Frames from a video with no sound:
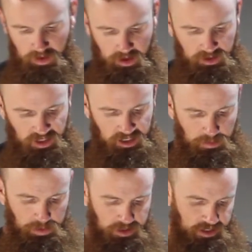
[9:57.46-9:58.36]
It's
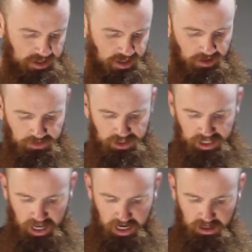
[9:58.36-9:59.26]
completely
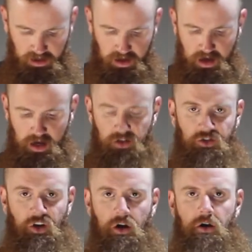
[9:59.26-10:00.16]
self-contained,
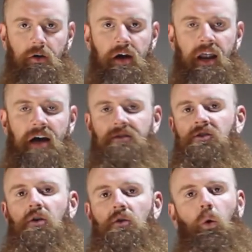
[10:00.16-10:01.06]
So it has its
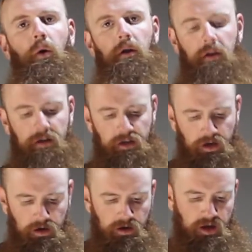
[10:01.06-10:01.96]
own oil in
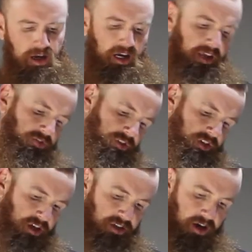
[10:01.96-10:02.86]
here. It even
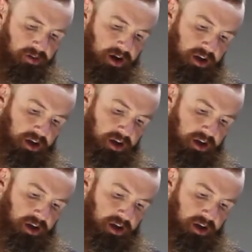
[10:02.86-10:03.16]
says that right